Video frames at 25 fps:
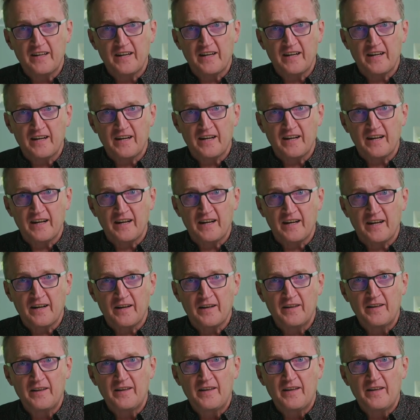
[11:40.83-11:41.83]

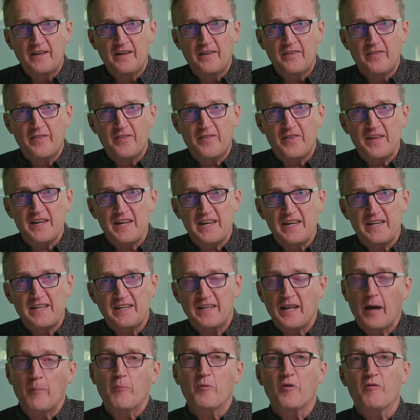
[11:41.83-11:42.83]
the
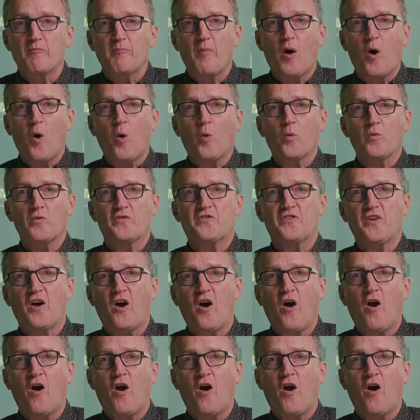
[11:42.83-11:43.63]
number of moles